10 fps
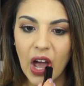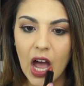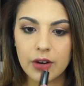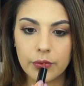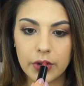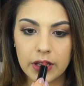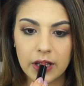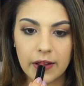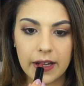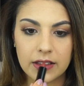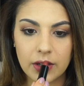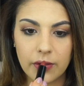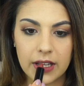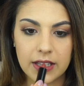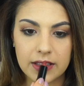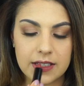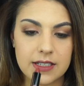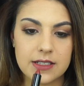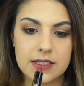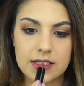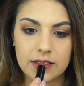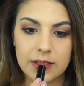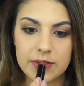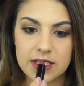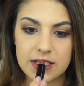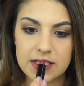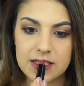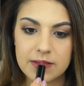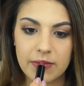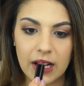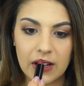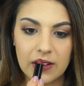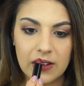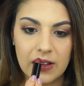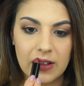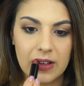I really like the way that these lipsticks smell.